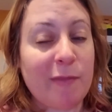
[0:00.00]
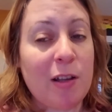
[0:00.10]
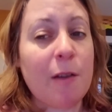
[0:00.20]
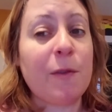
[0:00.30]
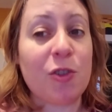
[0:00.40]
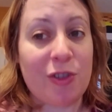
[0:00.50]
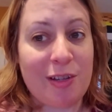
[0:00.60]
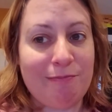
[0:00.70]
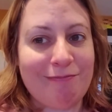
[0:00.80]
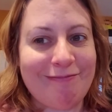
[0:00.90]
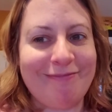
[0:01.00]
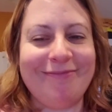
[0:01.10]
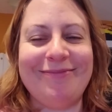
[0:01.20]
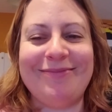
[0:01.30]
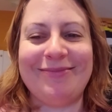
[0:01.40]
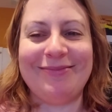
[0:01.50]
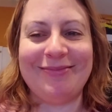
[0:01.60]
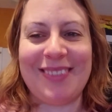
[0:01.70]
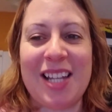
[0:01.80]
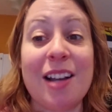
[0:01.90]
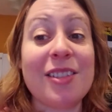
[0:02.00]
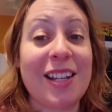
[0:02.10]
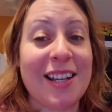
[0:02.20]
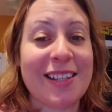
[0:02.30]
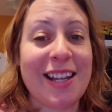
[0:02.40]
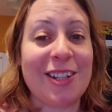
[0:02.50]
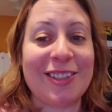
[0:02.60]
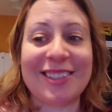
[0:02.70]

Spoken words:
Officially. Talk to you guys later.